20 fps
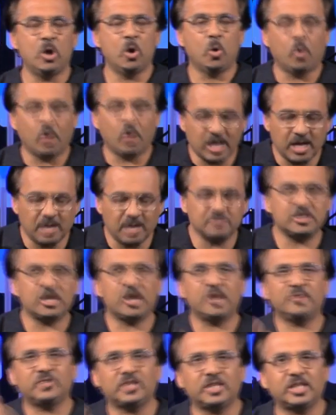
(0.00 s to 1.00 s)
What comes
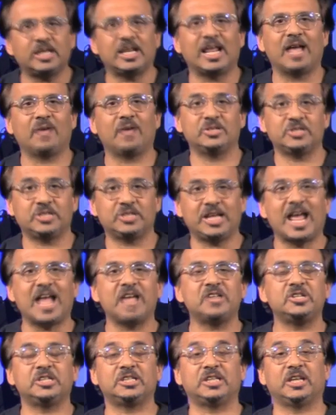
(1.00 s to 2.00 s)
after the noun is the
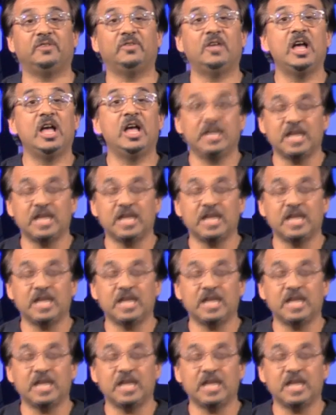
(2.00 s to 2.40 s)
adjective.